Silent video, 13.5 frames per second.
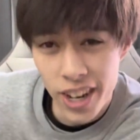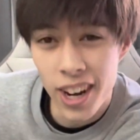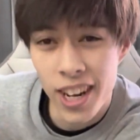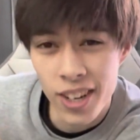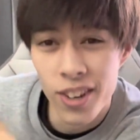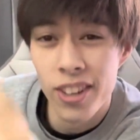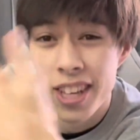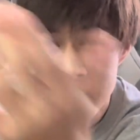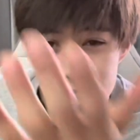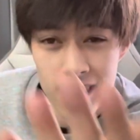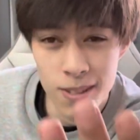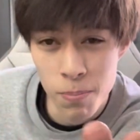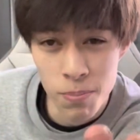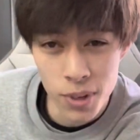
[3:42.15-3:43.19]
I know that's
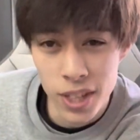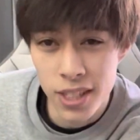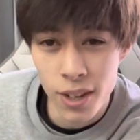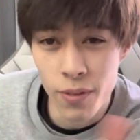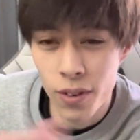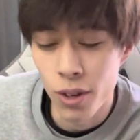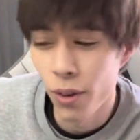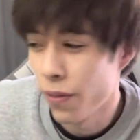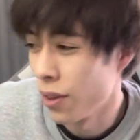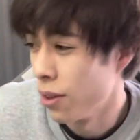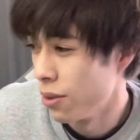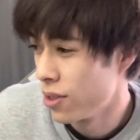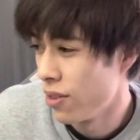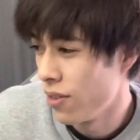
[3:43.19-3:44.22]
pretty difficult for
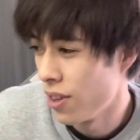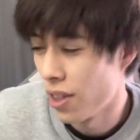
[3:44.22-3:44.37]
those of you